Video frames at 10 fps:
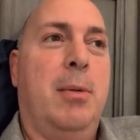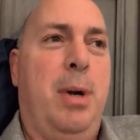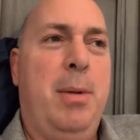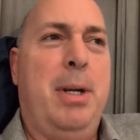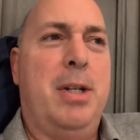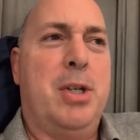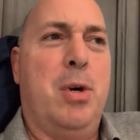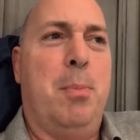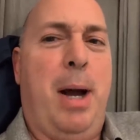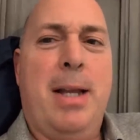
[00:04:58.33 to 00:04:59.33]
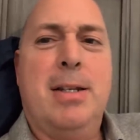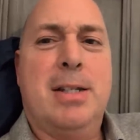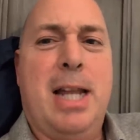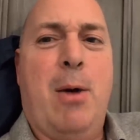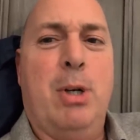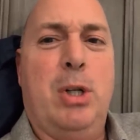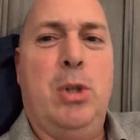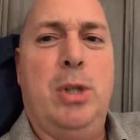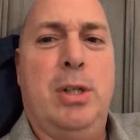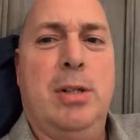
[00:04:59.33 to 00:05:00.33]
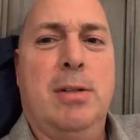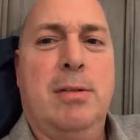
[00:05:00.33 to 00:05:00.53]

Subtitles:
Wait a minute, Joe. Biden's now included.